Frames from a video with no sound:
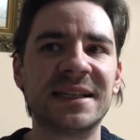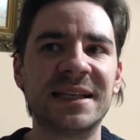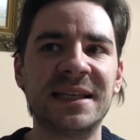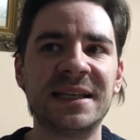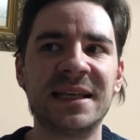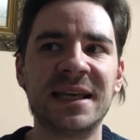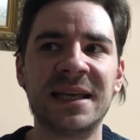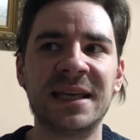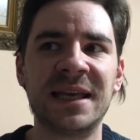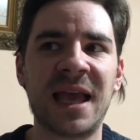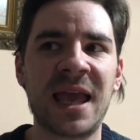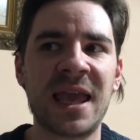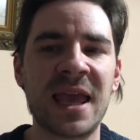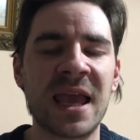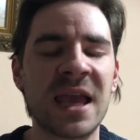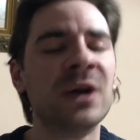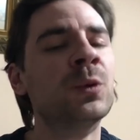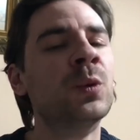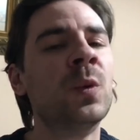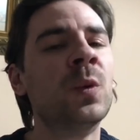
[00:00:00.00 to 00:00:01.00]
a,
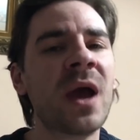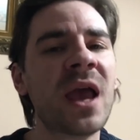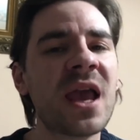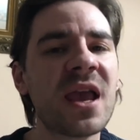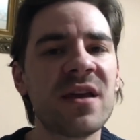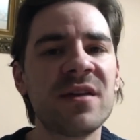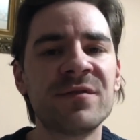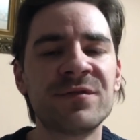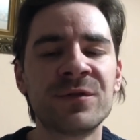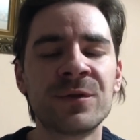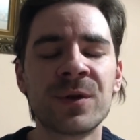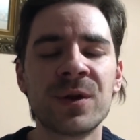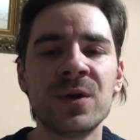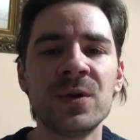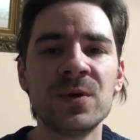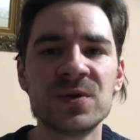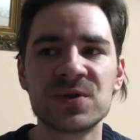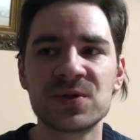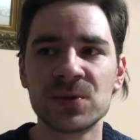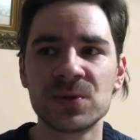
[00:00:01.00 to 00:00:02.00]
a, a way for
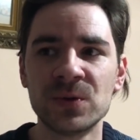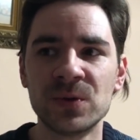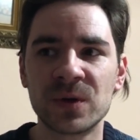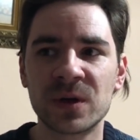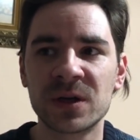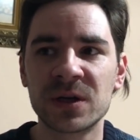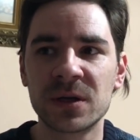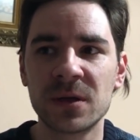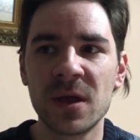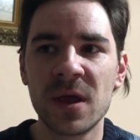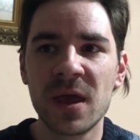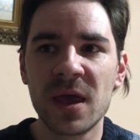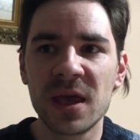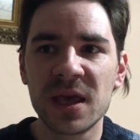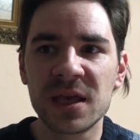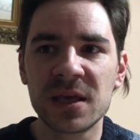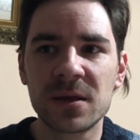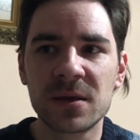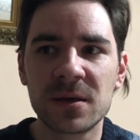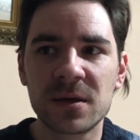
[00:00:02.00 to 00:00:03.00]
you to
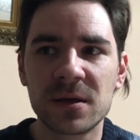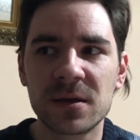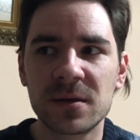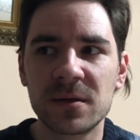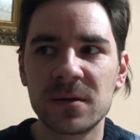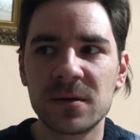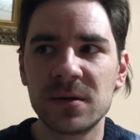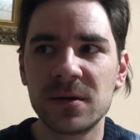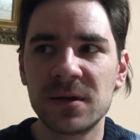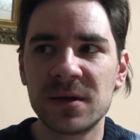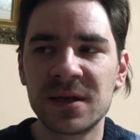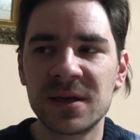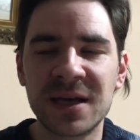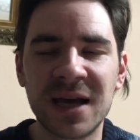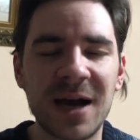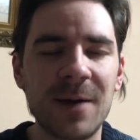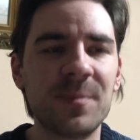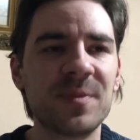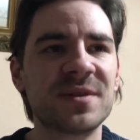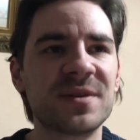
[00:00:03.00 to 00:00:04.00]

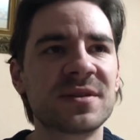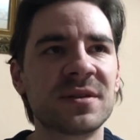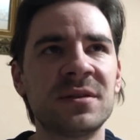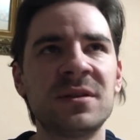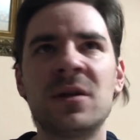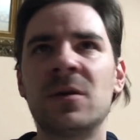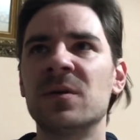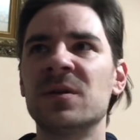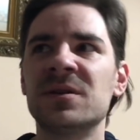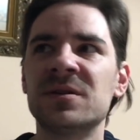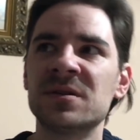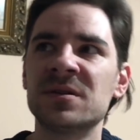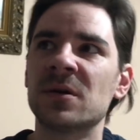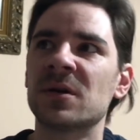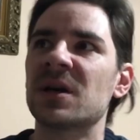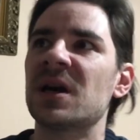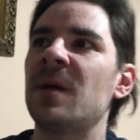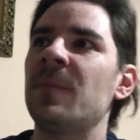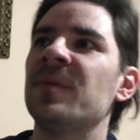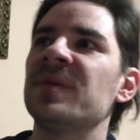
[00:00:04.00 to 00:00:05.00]
capital not
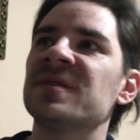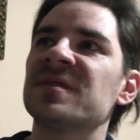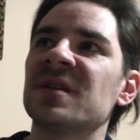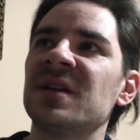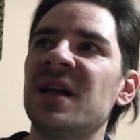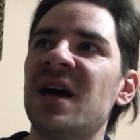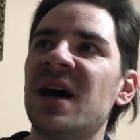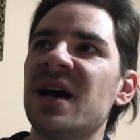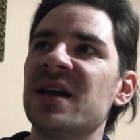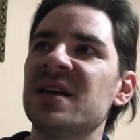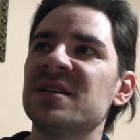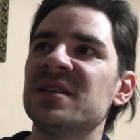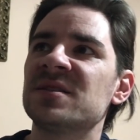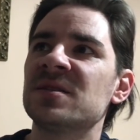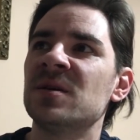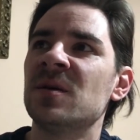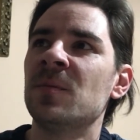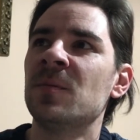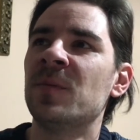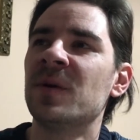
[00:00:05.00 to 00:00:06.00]
not capitalize,
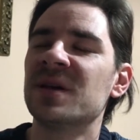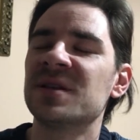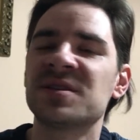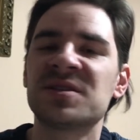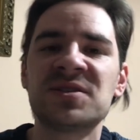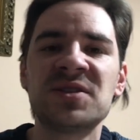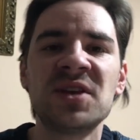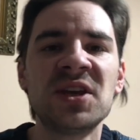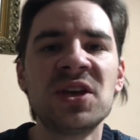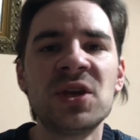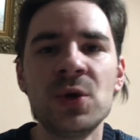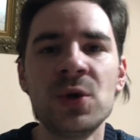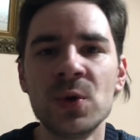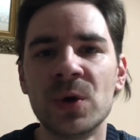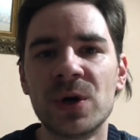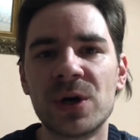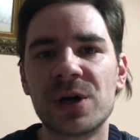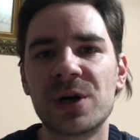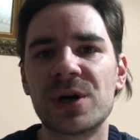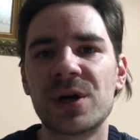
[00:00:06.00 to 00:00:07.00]
but
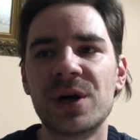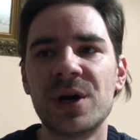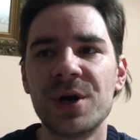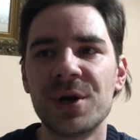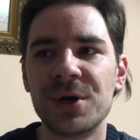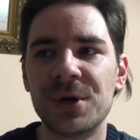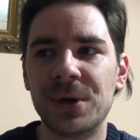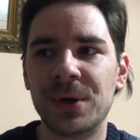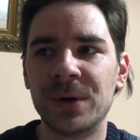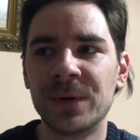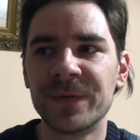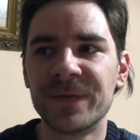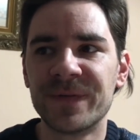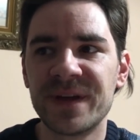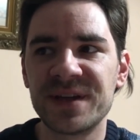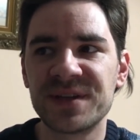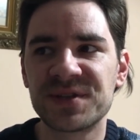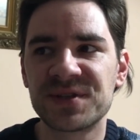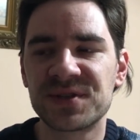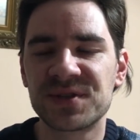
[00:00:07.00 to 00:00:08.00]
secure on
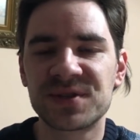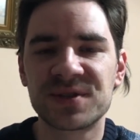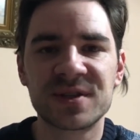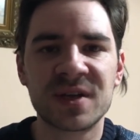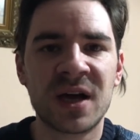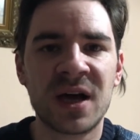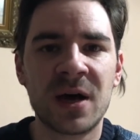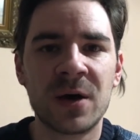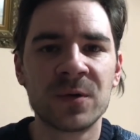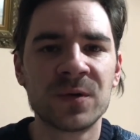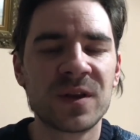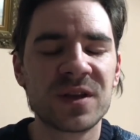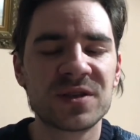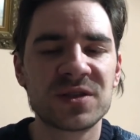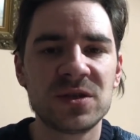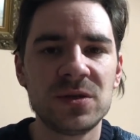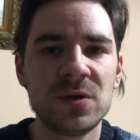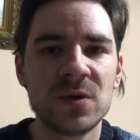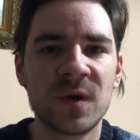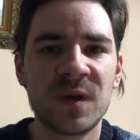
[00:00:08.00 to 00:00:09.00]
this uh, on
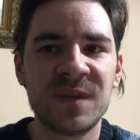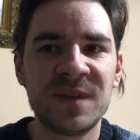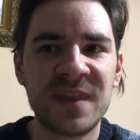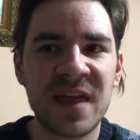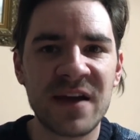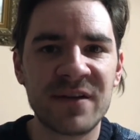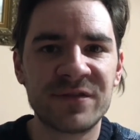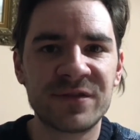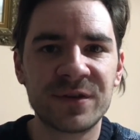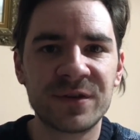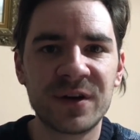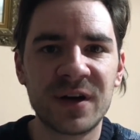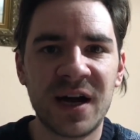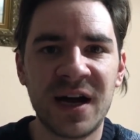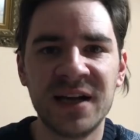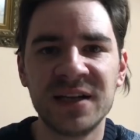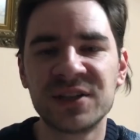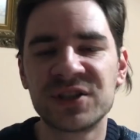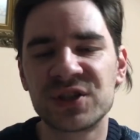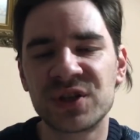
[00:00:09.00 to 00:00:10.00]
this new endeavor
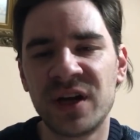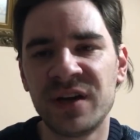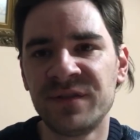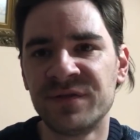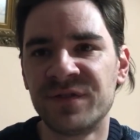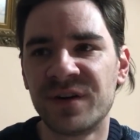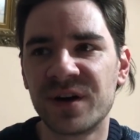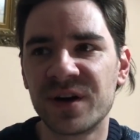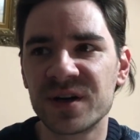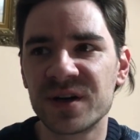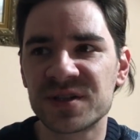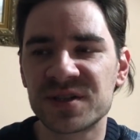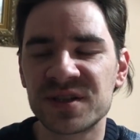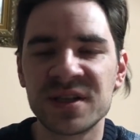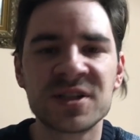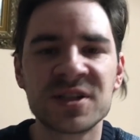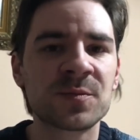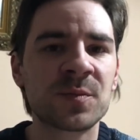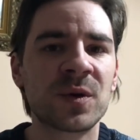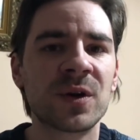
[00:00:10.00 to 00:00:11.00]
and traverse
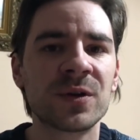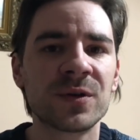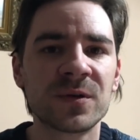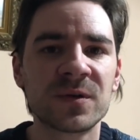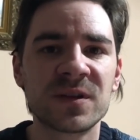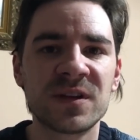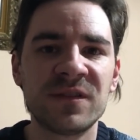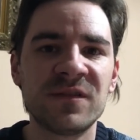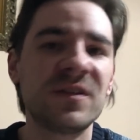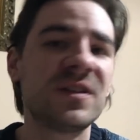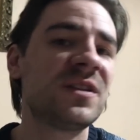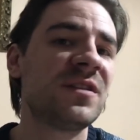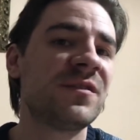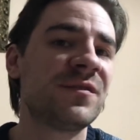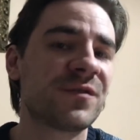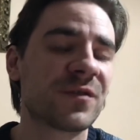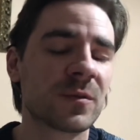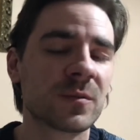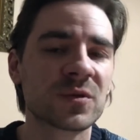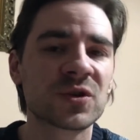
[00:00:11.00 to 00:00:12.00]
its productivity
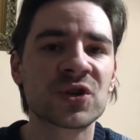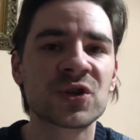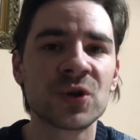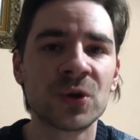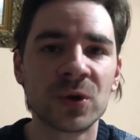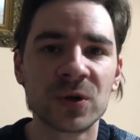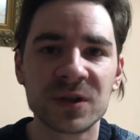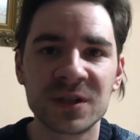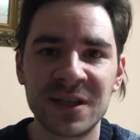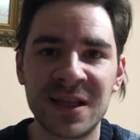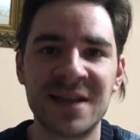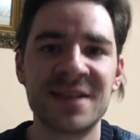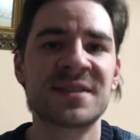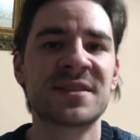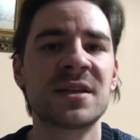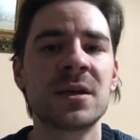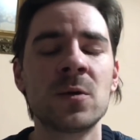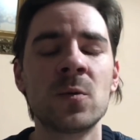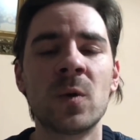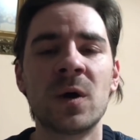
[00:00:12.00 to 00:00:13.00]
from short
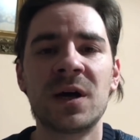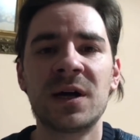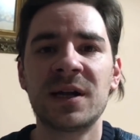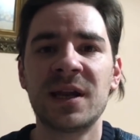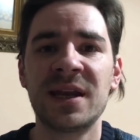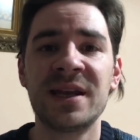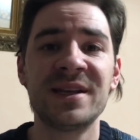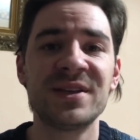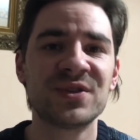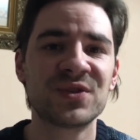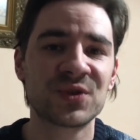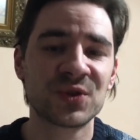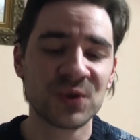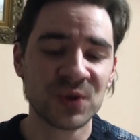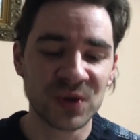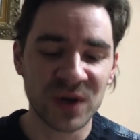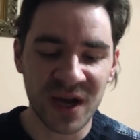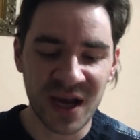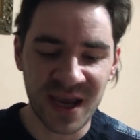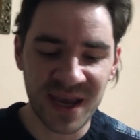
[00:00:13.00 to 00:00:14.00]
lasting one
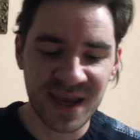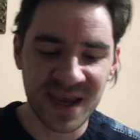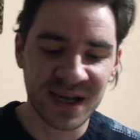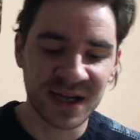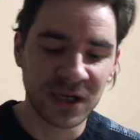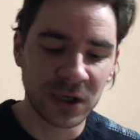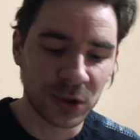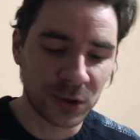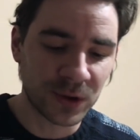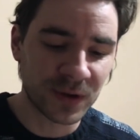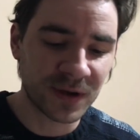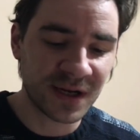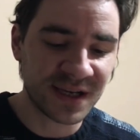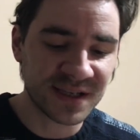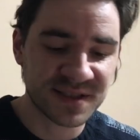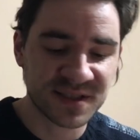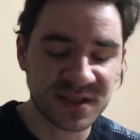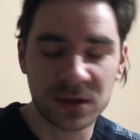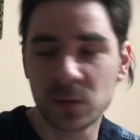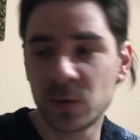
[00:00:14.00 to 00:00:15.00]
into a, long
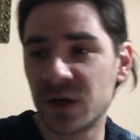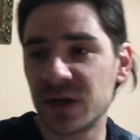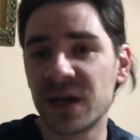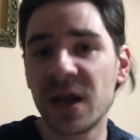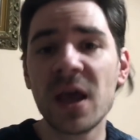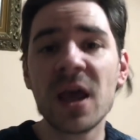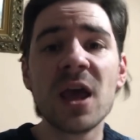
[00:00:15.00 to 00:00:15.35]
lasting one